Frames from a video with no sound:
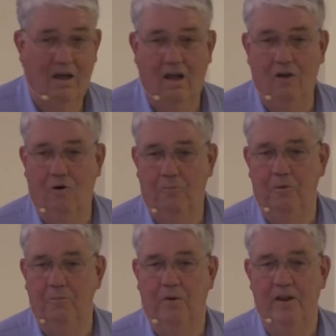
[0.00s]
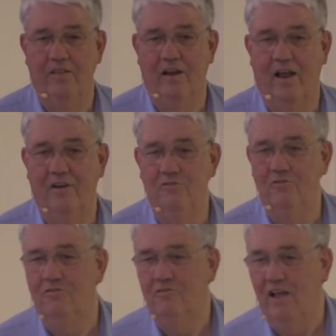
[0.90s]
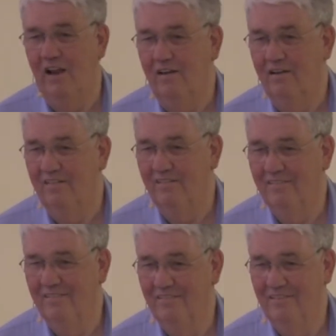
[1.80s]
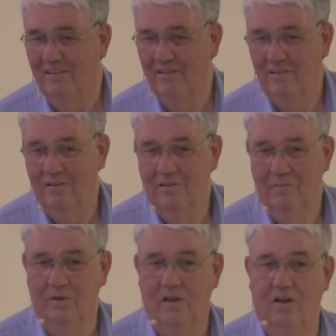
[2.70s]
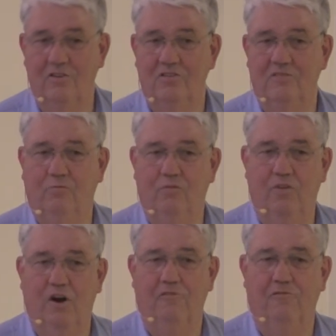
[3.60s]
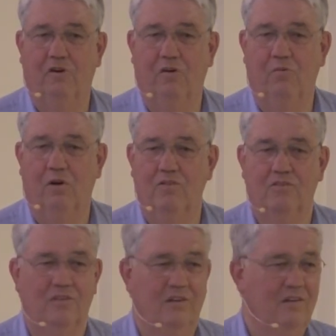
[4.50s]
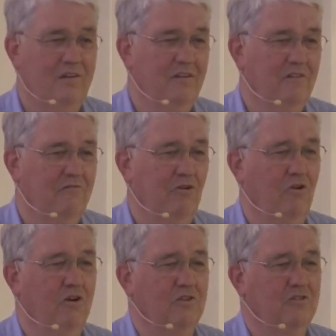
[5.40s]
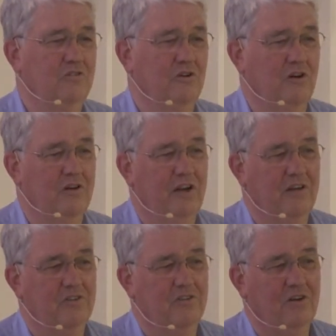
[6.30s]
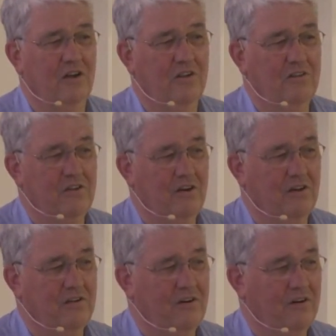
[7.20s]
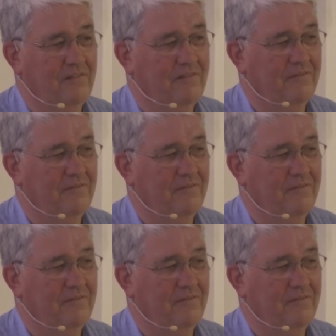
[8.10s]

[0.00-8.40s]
I hope and pray that I do that. Because, therefore, words, focus your attention on the other.